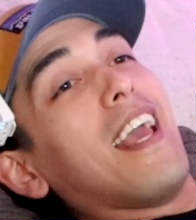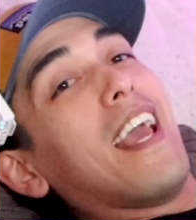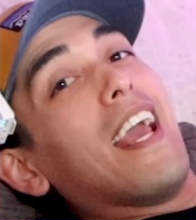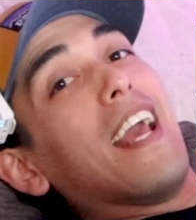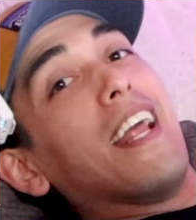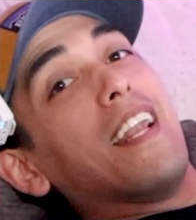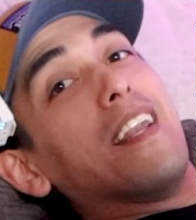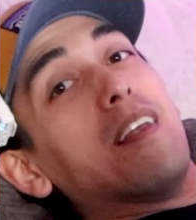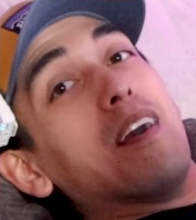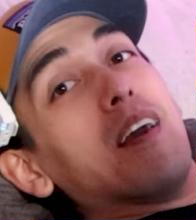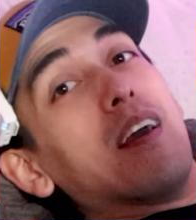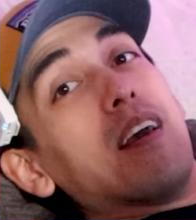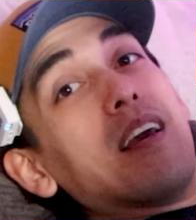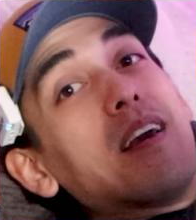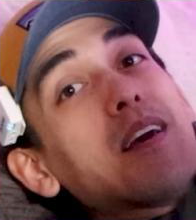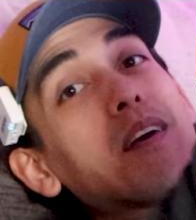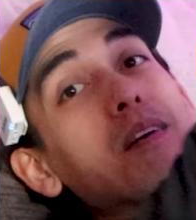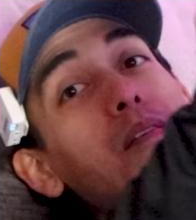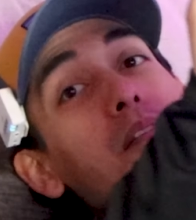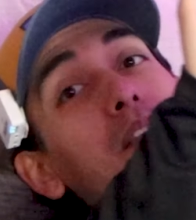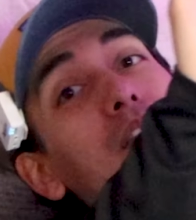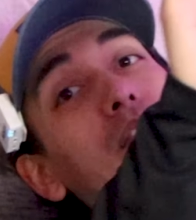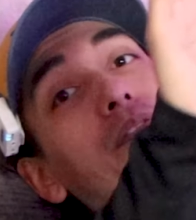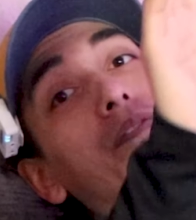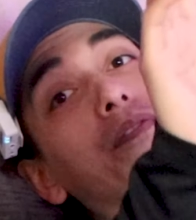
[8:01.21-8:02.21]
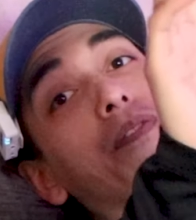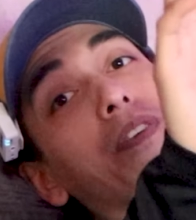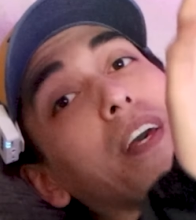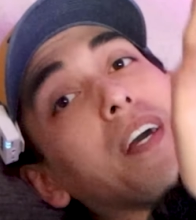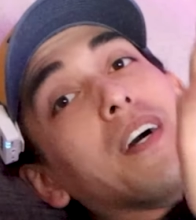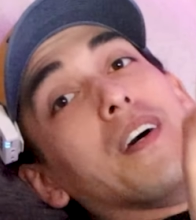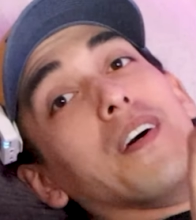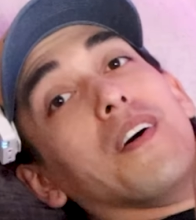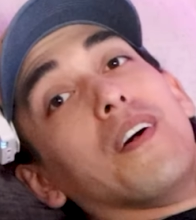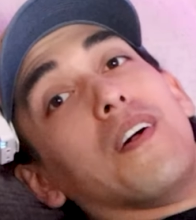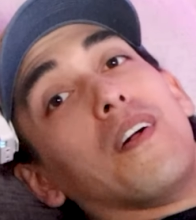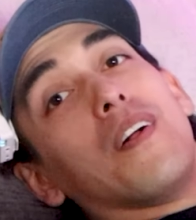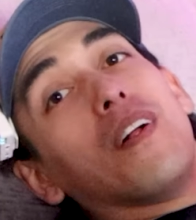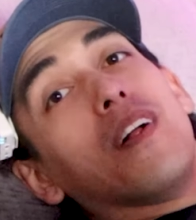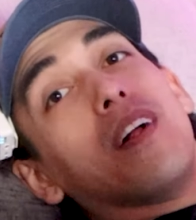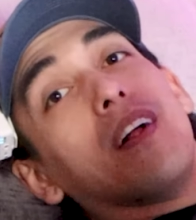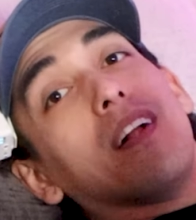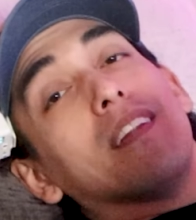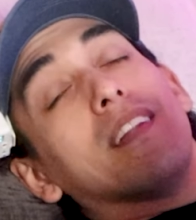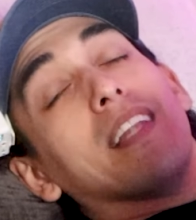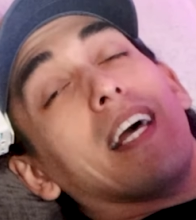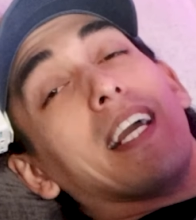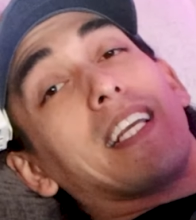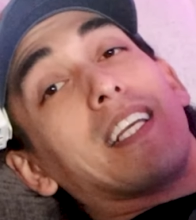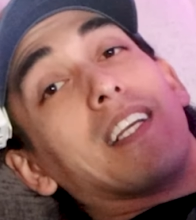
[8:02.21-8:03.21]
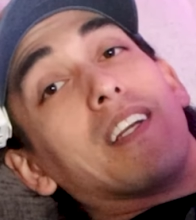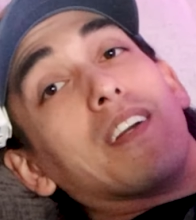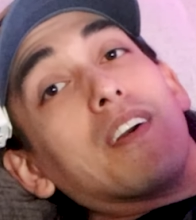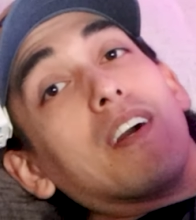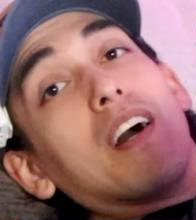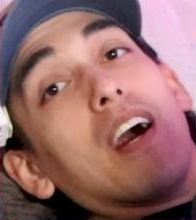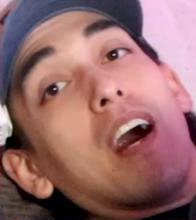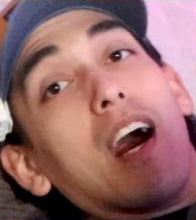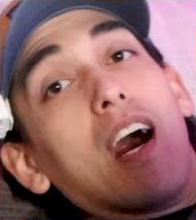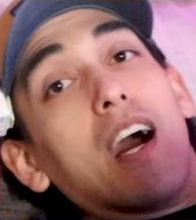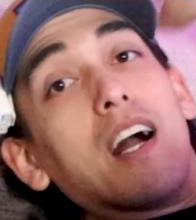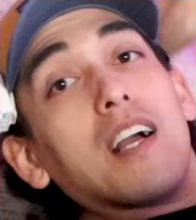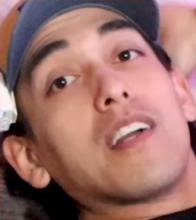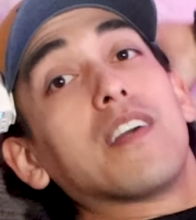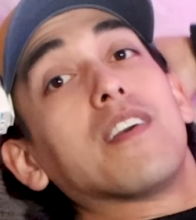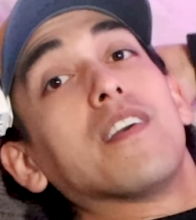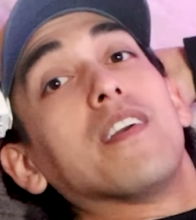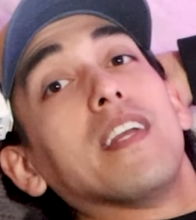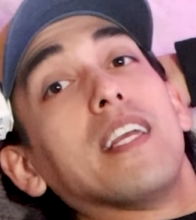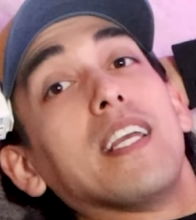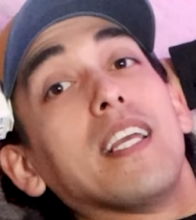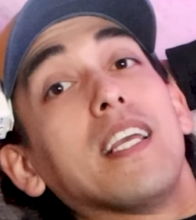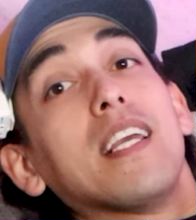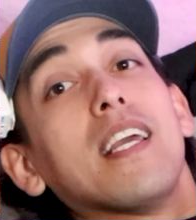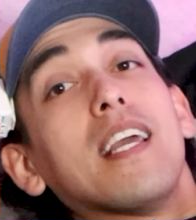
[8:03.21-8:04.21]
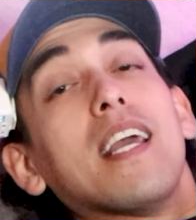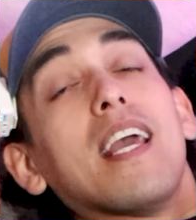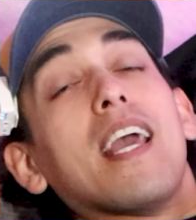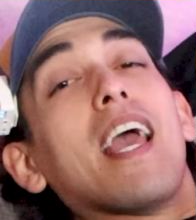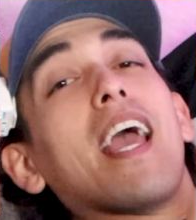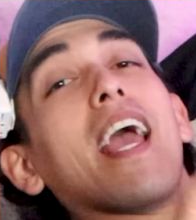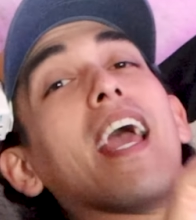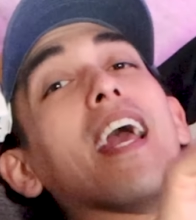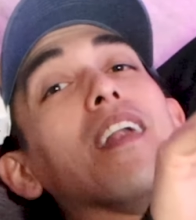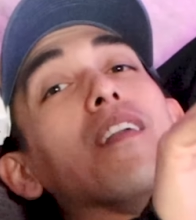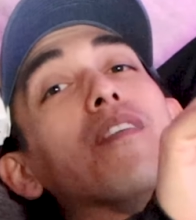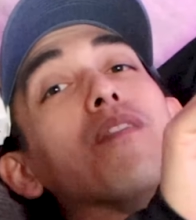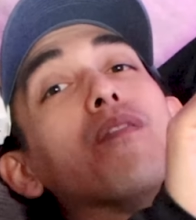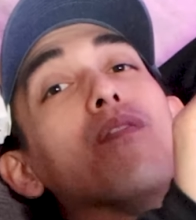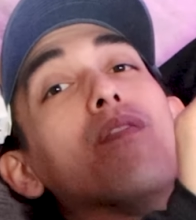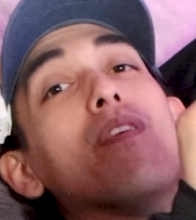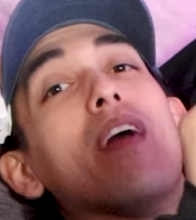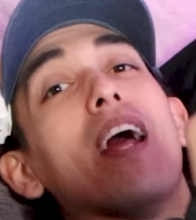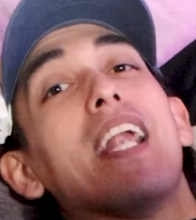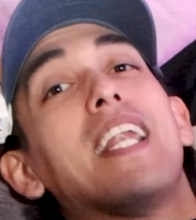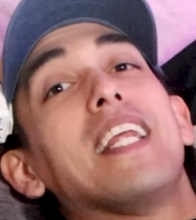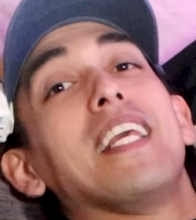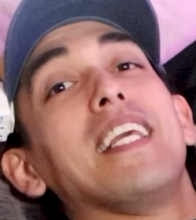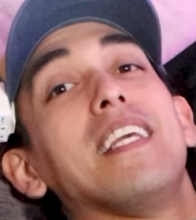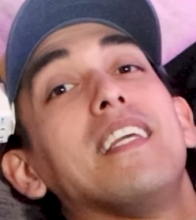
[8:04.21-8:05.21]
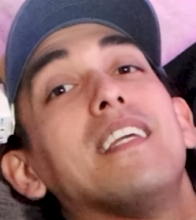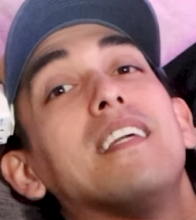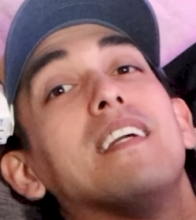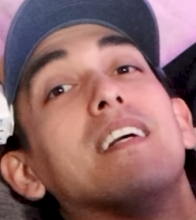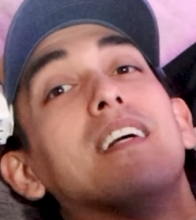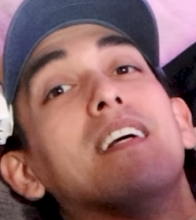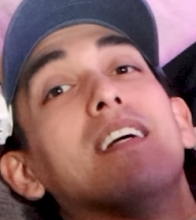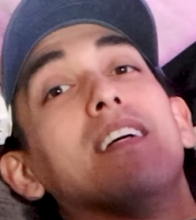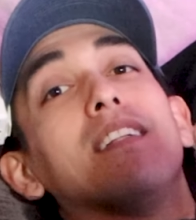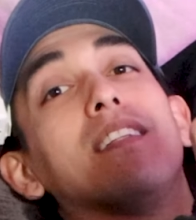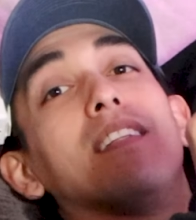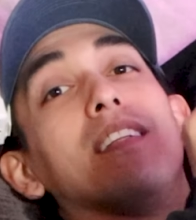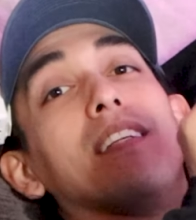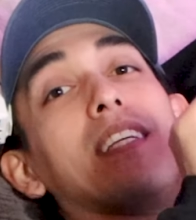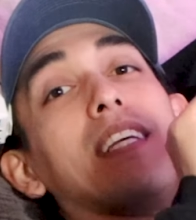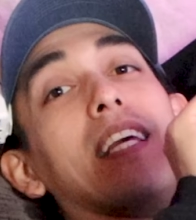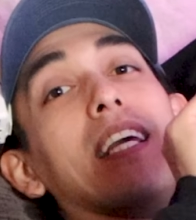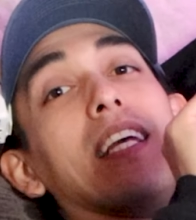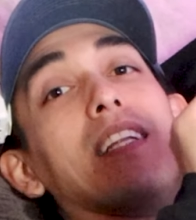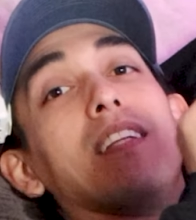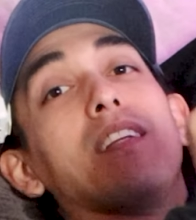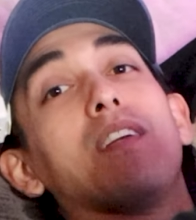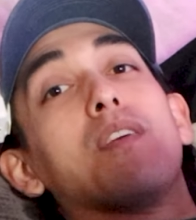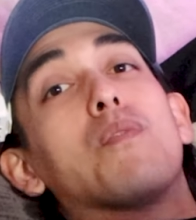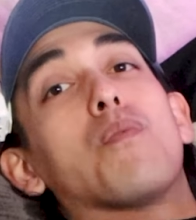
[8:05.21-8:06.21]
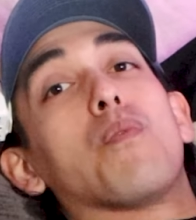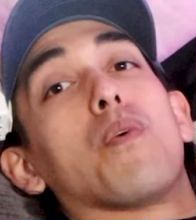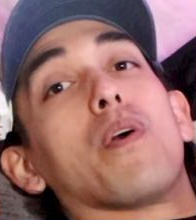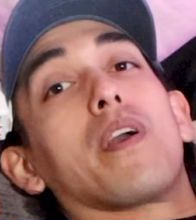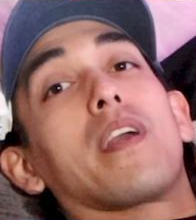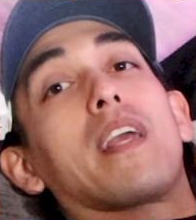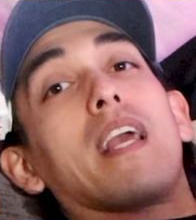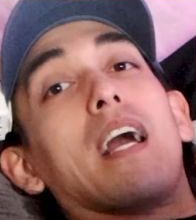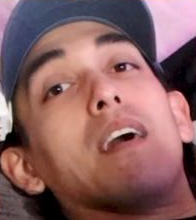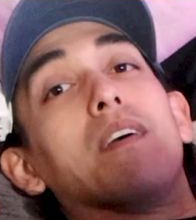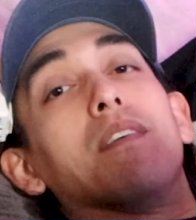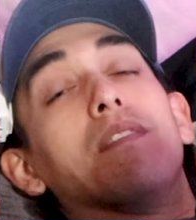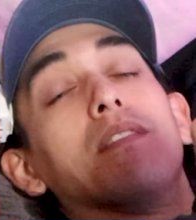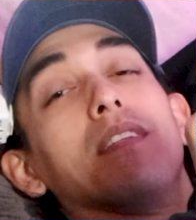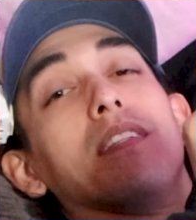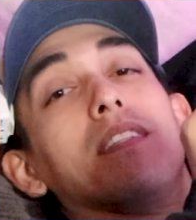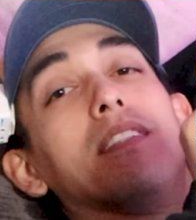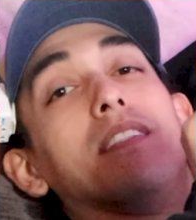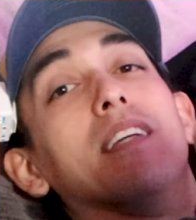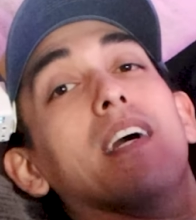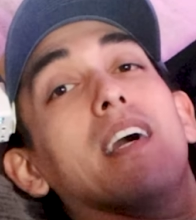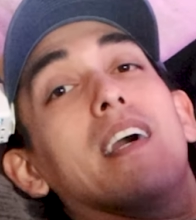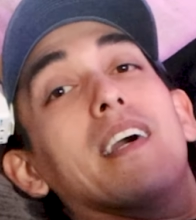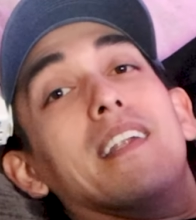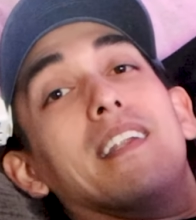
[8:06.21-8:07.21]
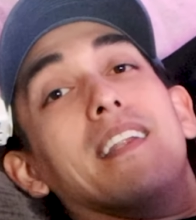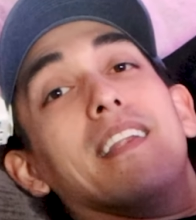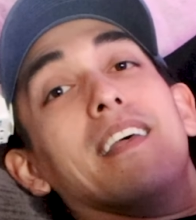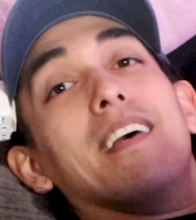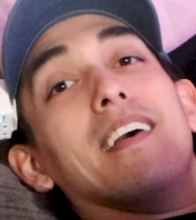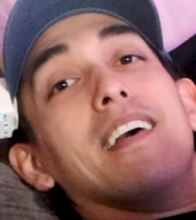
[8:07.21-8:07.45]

and feel like you're hungry and ready to get your workout done.